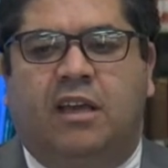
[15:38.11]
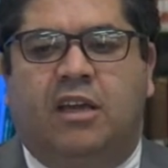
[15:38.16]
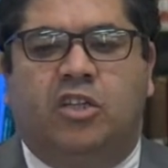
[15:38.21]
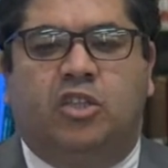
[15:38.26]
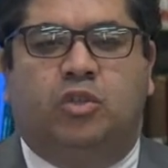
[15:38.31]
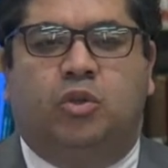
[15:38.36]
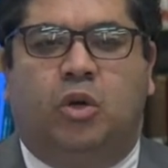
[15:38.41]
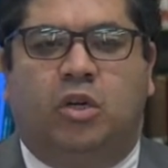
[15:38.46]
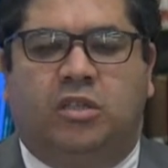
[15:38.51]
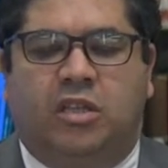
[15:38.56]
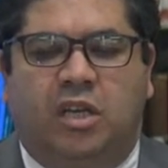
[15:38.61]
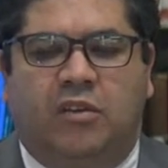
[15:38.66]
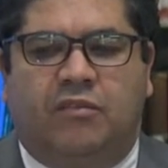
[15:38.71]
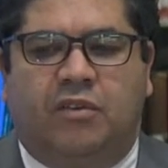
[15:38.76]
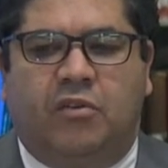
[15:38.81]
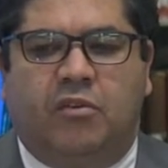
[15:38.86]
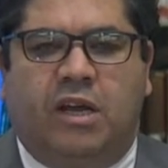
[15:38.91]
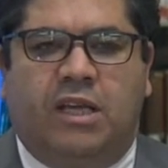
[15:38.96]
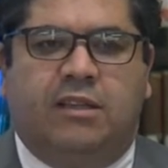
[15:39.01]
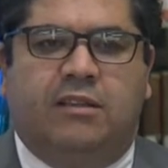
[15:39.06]
short
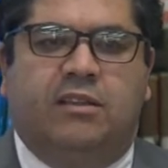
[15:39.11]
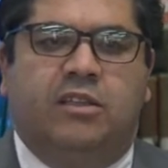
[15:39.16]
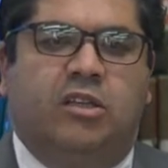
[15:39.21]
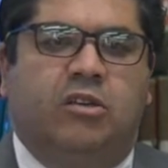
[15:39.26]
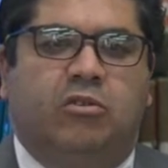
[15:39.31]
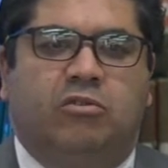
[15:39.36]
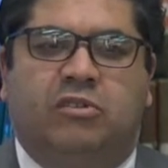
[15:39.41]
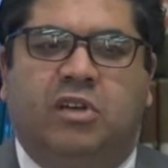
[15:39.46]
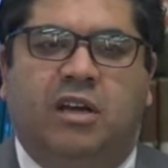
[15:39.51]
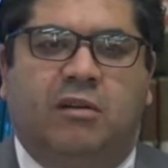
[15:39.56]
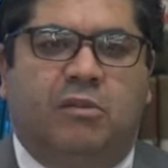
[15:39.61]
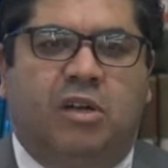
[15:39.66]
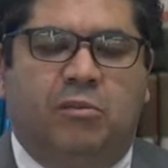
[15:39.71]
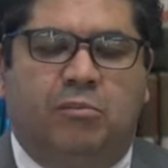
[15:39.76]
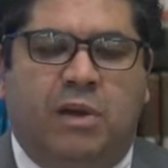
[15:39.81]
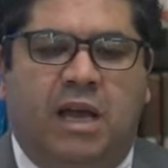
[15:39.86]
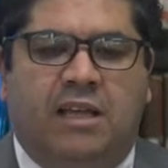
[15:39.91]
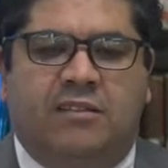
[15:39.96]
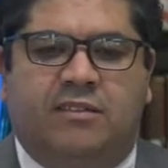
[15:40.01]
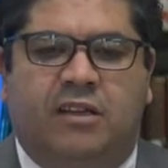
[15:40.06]
infrared, thermal
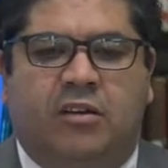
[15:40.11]
bands,